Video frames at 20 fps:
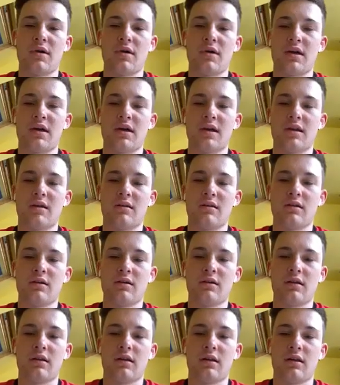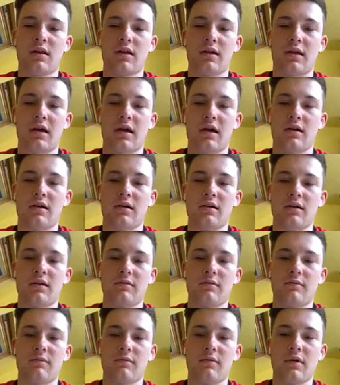mean, like,
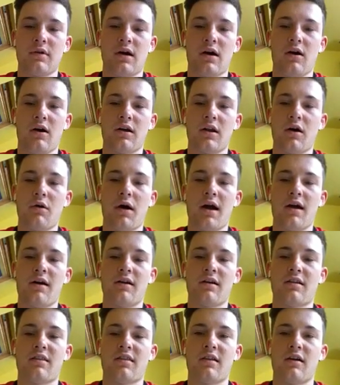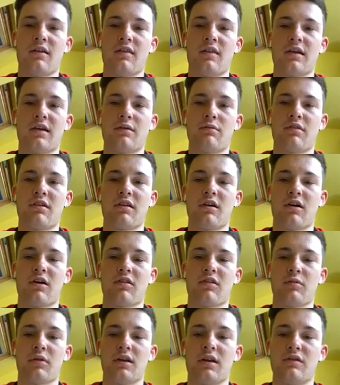I know Ericsson, I think he was in
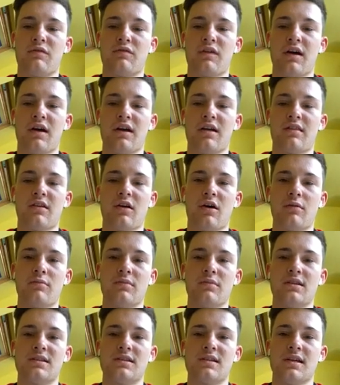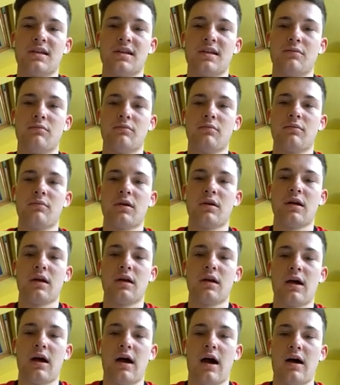hospital, he FaceTimed the team
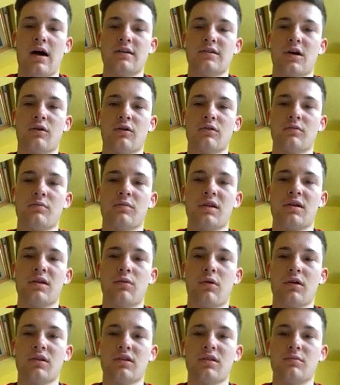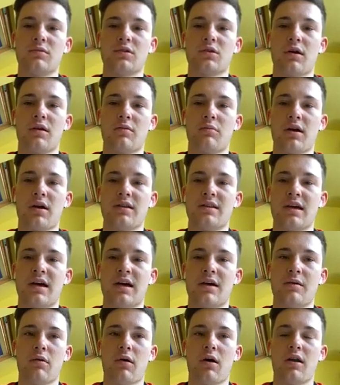and told them that he wanted them to go and play the
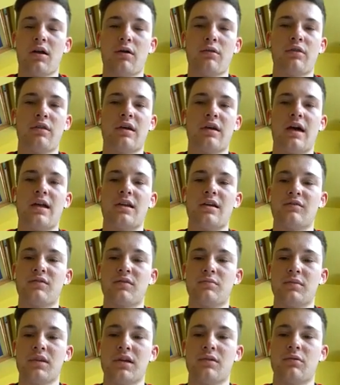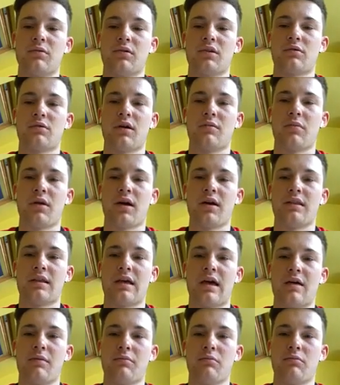game. I don't think any of them did want to go and play
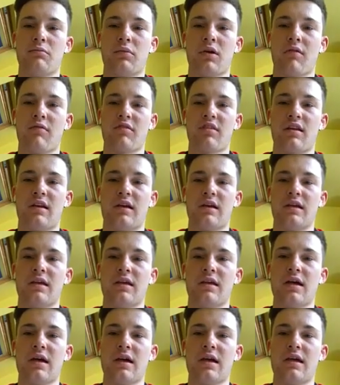the game, but obviously